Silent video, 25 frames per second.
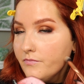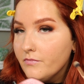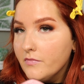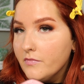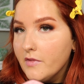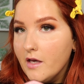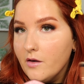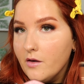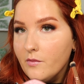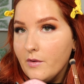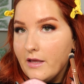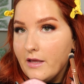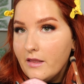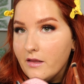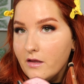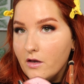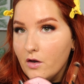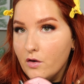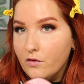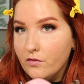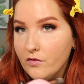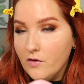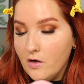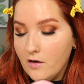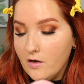That way the
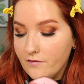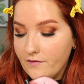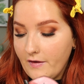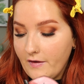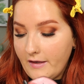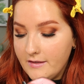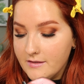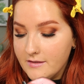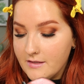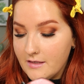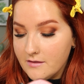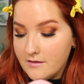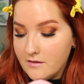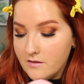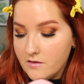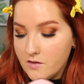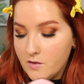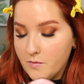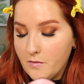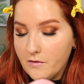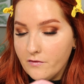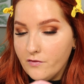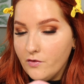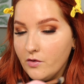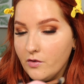overall face isn't
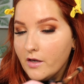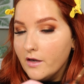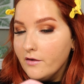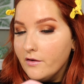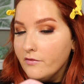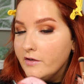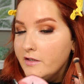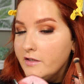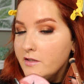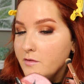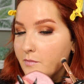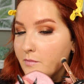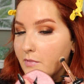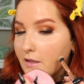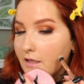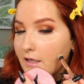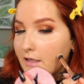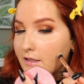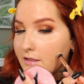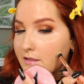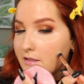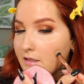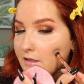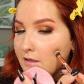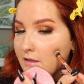super full coverage,
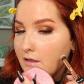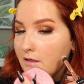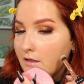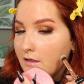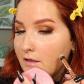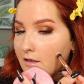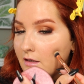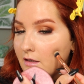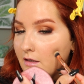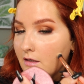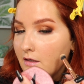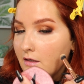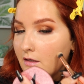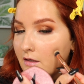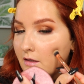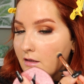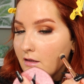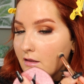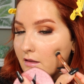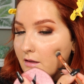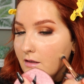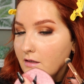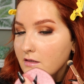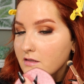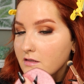but
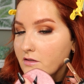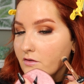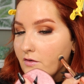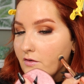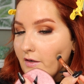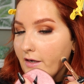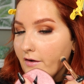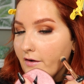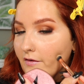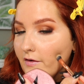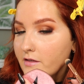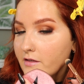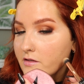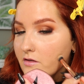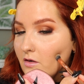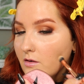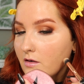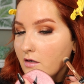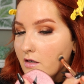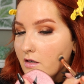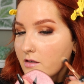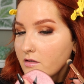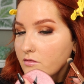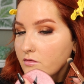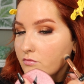these little areas
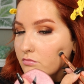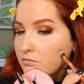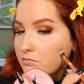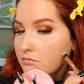are.